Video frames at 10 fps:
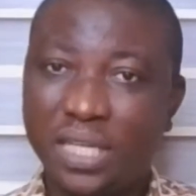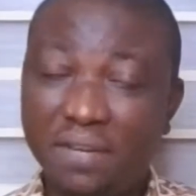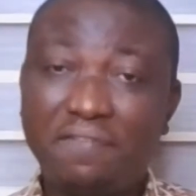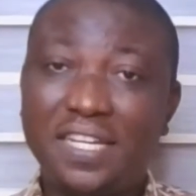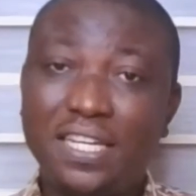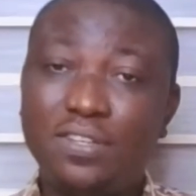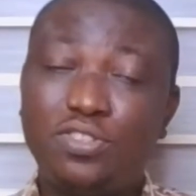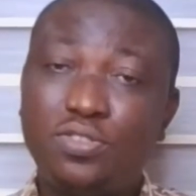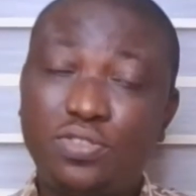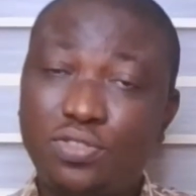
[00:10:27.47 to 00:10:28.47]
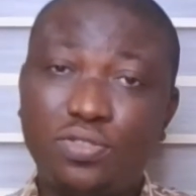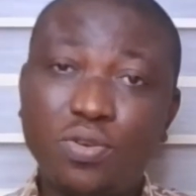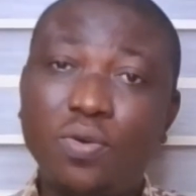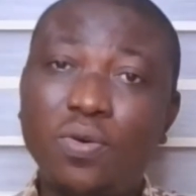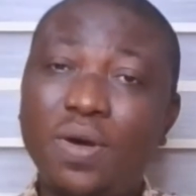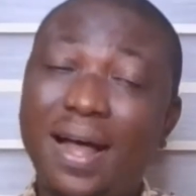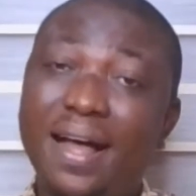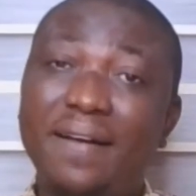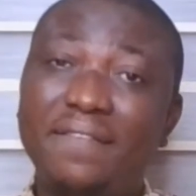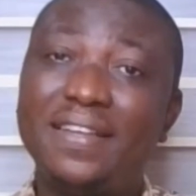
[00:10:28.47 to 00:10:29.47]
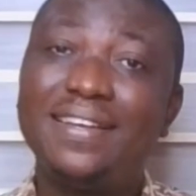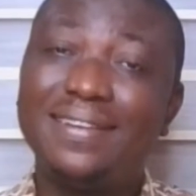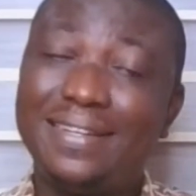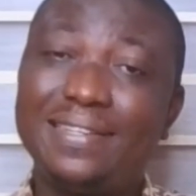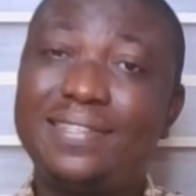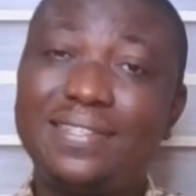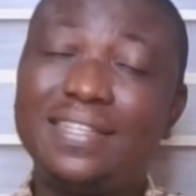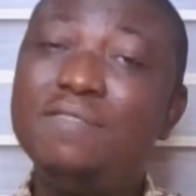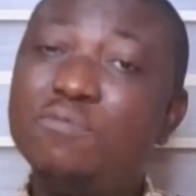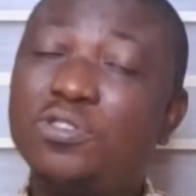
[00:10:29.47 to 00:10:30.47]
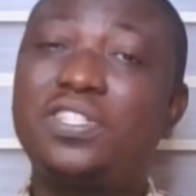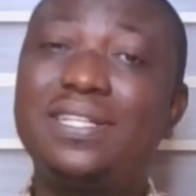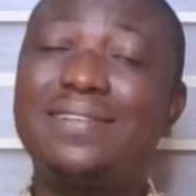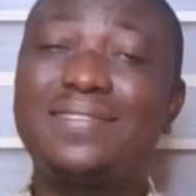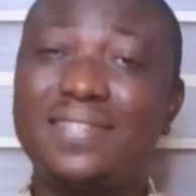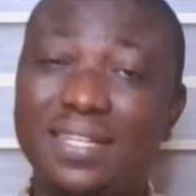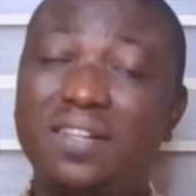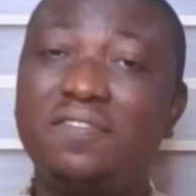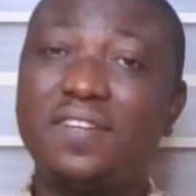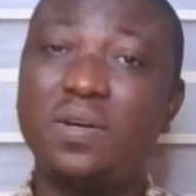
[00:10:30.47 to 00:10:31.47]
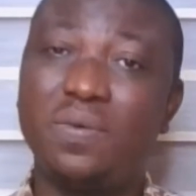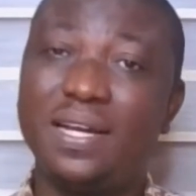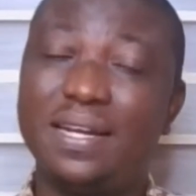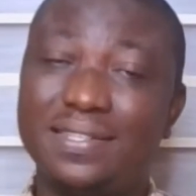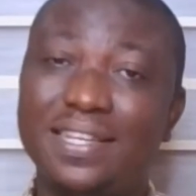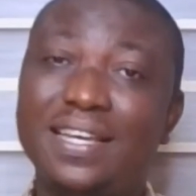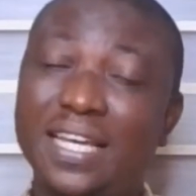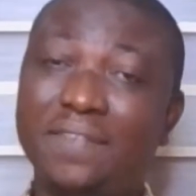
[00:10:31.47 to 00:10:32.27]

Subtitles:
If they so have this emotional self-awareness,